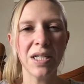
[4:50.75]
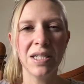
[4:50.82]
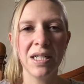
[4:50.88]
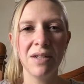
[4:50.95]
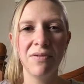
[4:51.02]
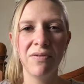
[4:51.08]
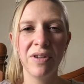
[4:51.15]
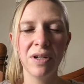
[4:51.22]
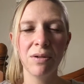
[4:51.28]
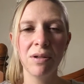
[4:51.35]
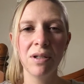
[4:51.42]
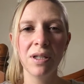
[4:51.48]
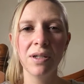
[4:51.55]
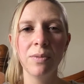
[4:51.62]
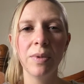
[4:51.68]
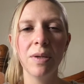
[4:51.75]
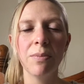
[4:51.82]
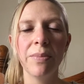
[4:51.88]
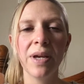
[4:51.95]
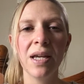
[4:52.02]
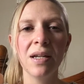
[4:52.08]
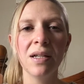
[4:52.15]
did feel a little bit
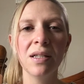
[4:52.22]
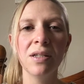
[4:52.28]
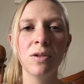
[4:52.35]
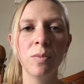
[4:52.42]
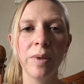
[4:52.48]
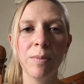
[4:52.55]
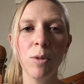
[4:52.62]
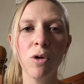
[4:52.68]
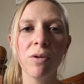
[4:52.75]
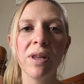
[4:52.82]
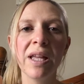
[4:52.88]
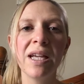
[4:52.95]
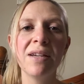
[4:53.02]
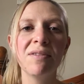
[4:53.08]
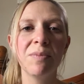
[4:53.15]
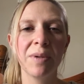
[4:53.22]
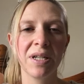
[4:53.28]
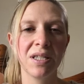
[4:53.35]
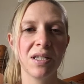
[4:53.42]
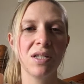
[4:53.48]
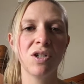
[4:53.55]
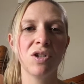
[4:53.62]
better, a little bit more relieved, but